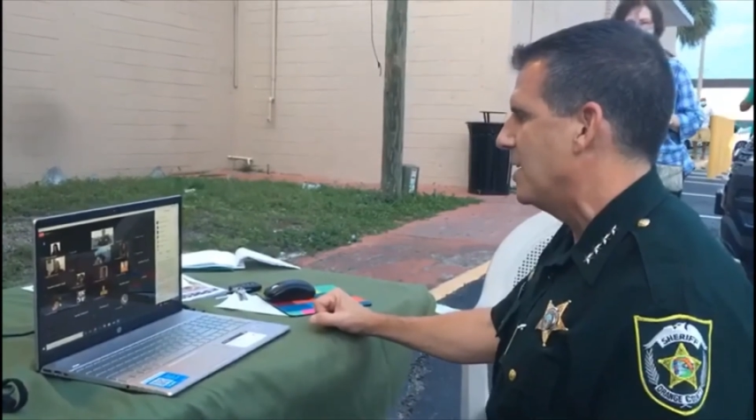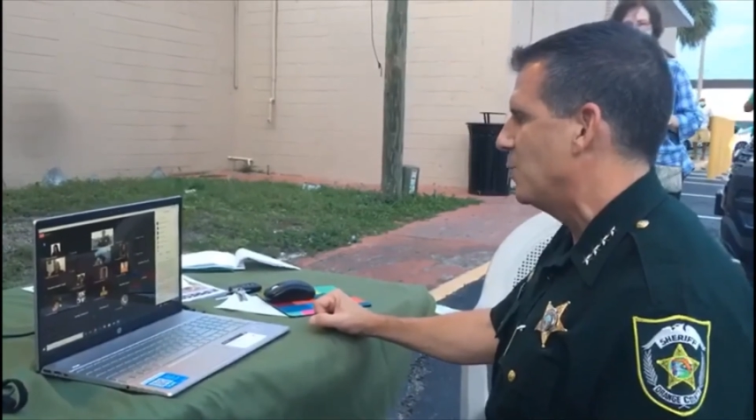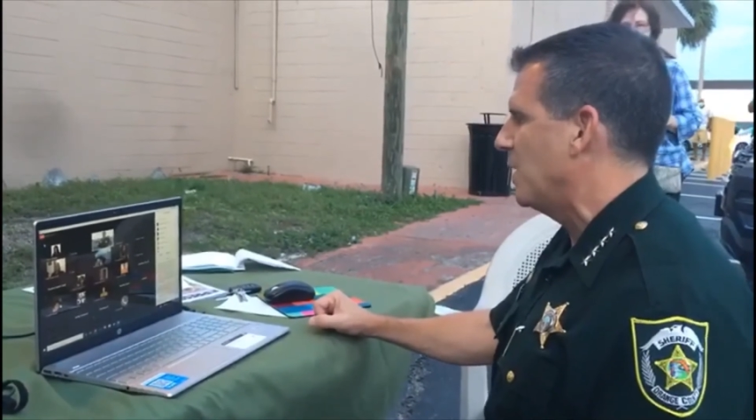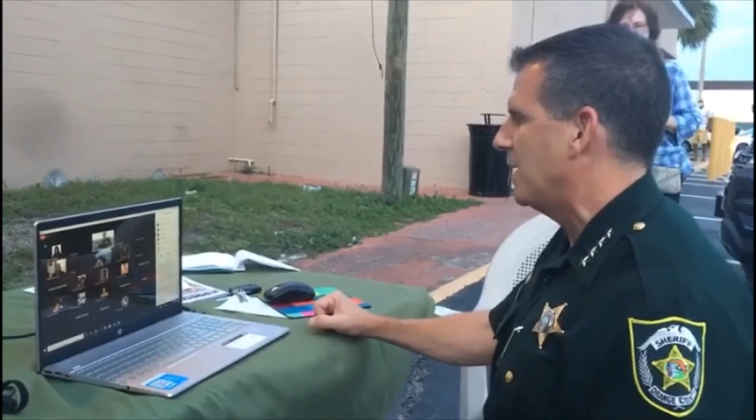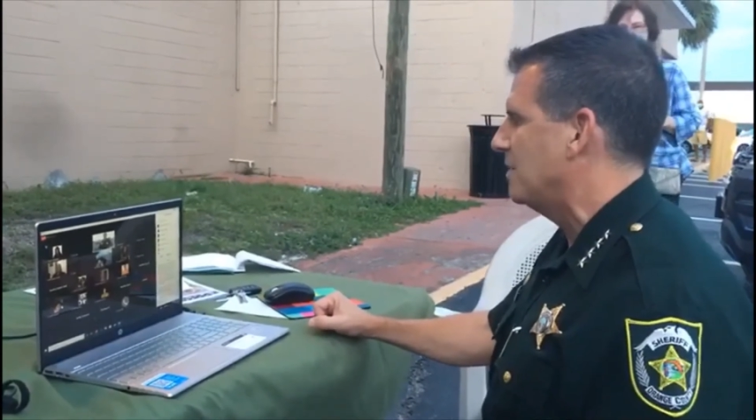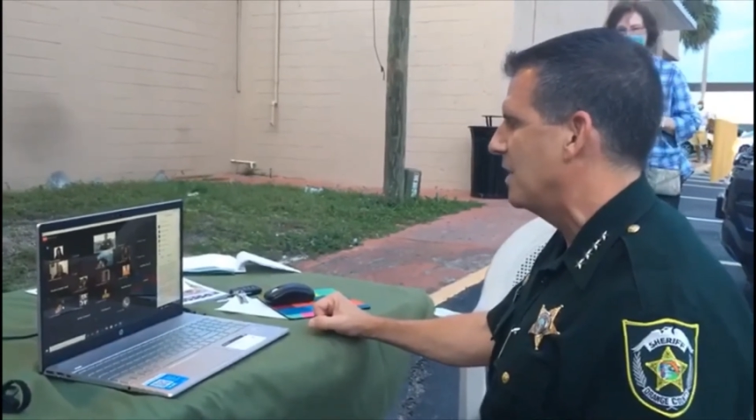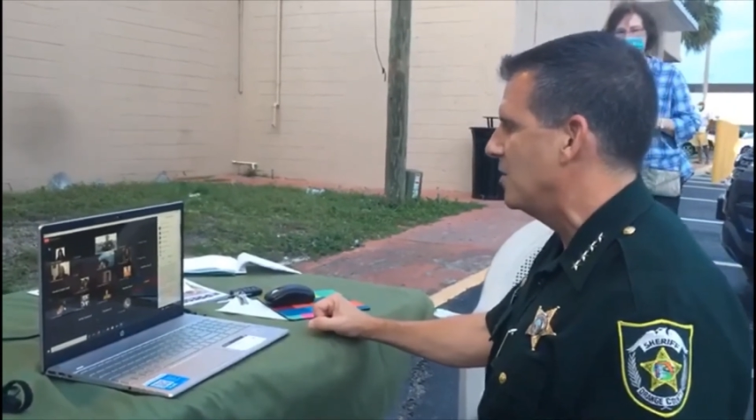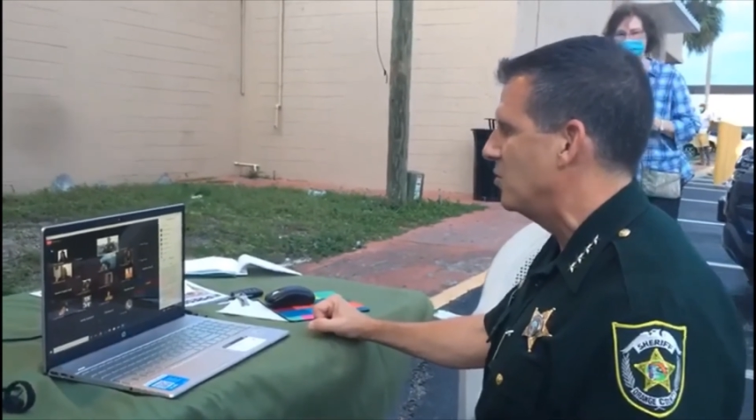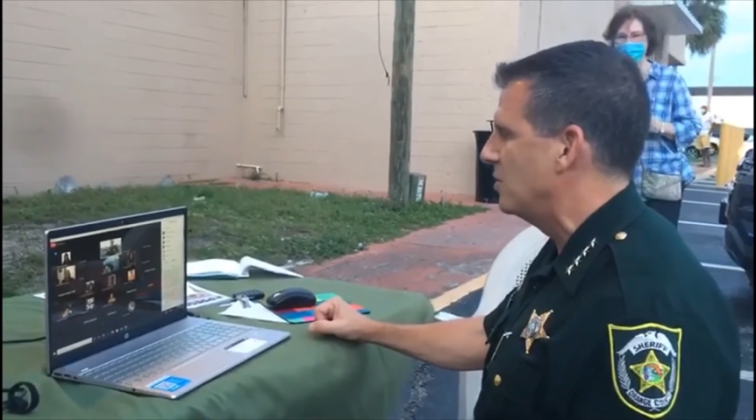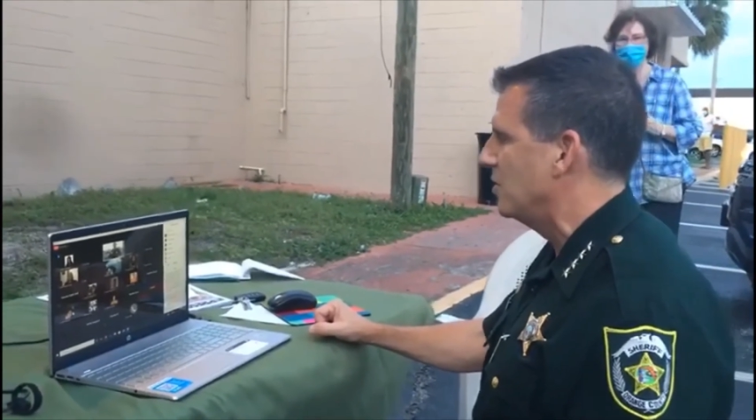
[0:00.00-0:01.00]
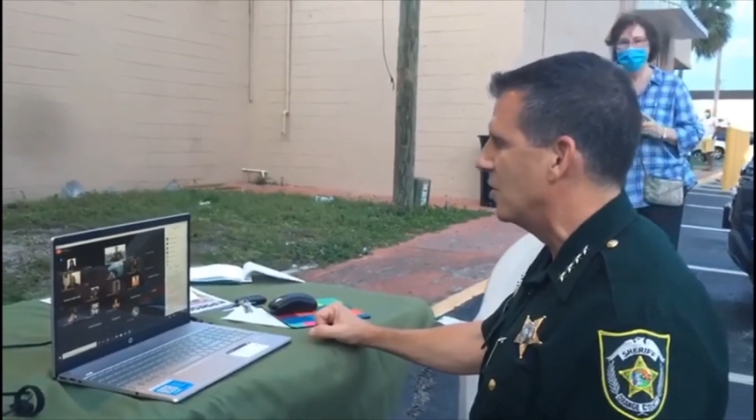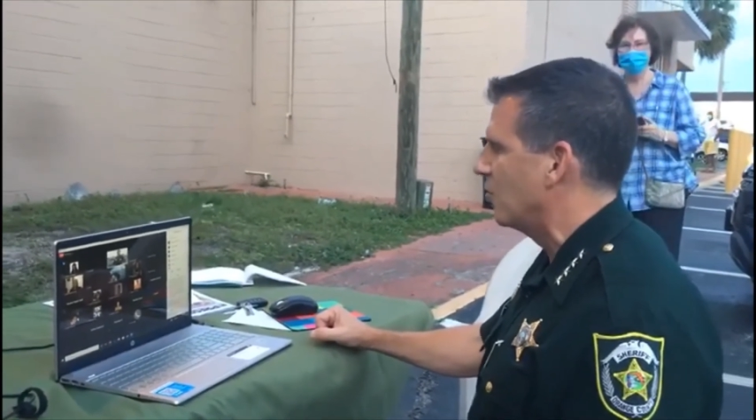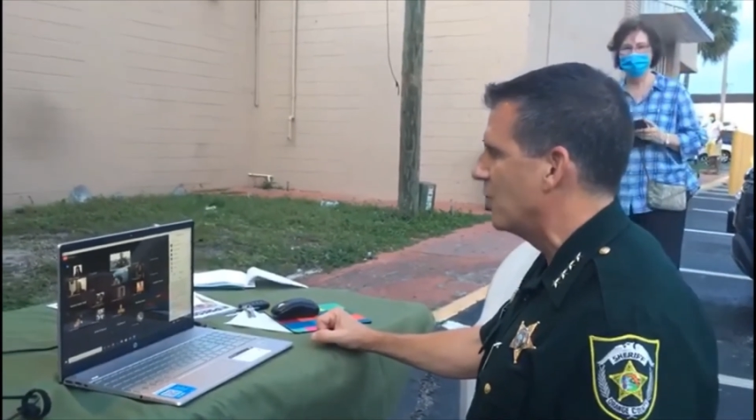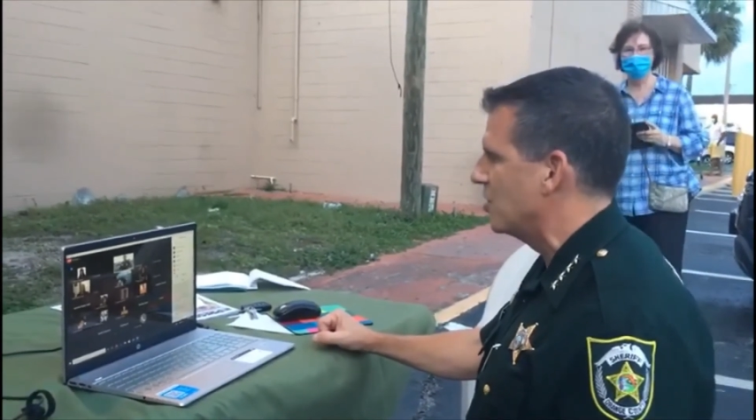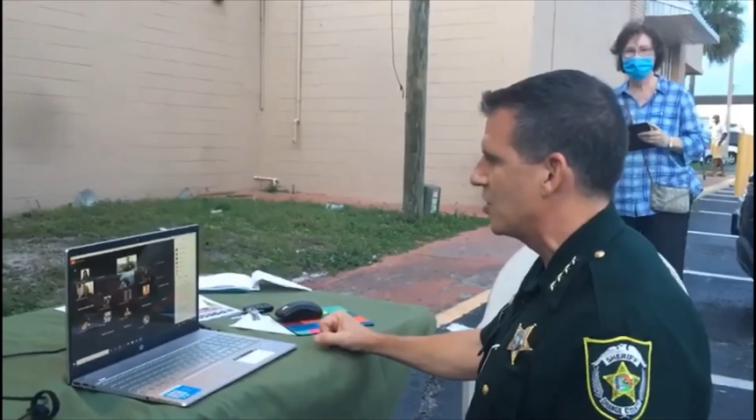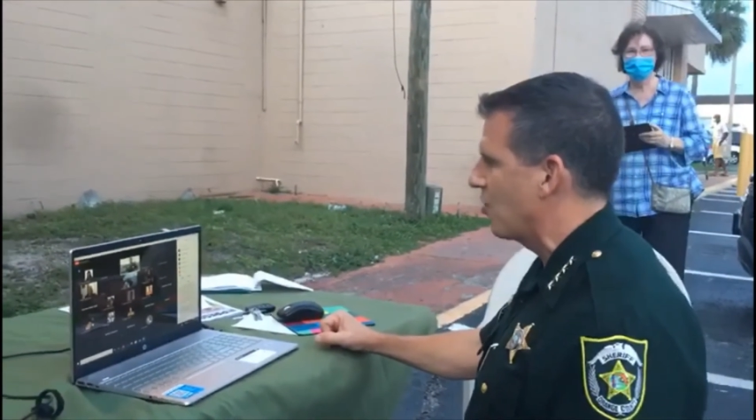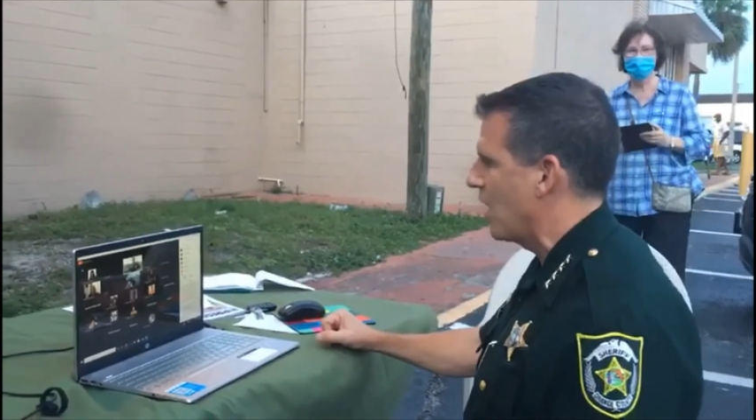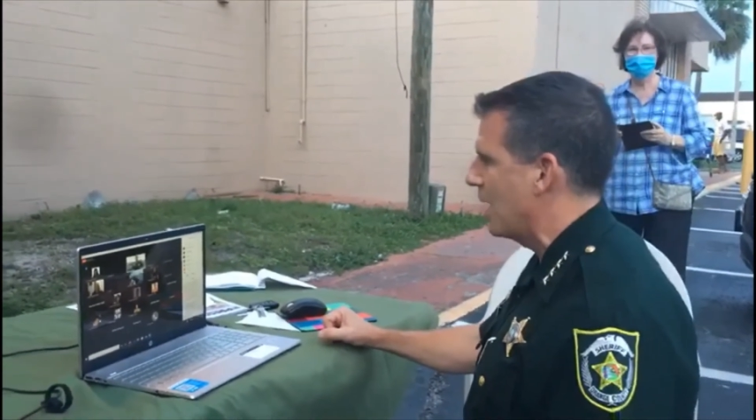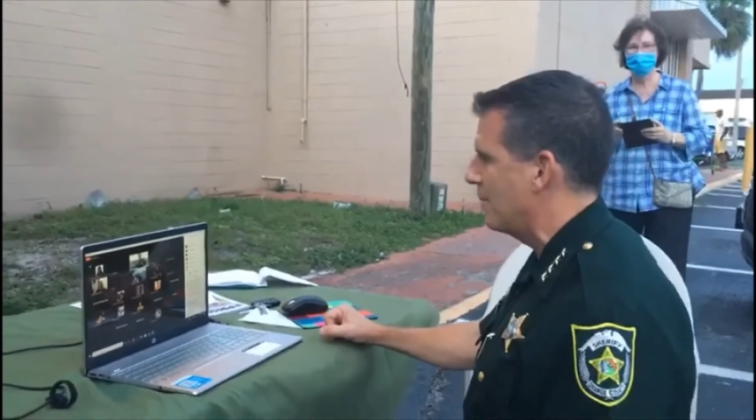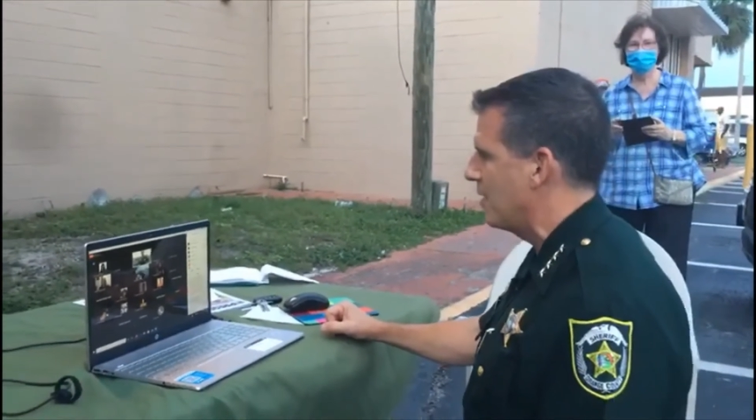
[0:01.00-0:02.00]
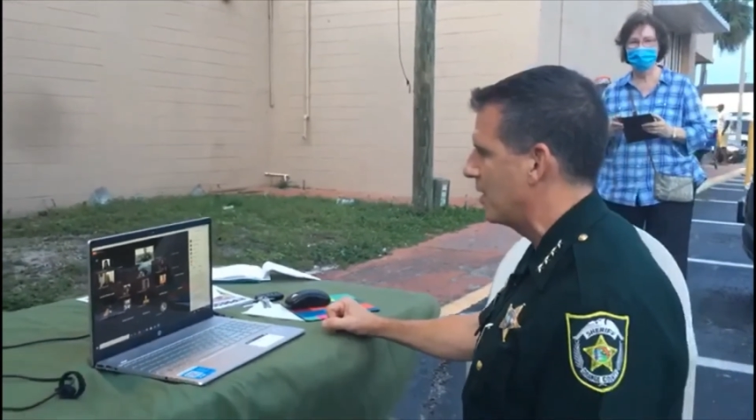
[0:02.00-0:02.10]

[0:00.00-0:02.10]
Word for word: as we continue to reduce crime in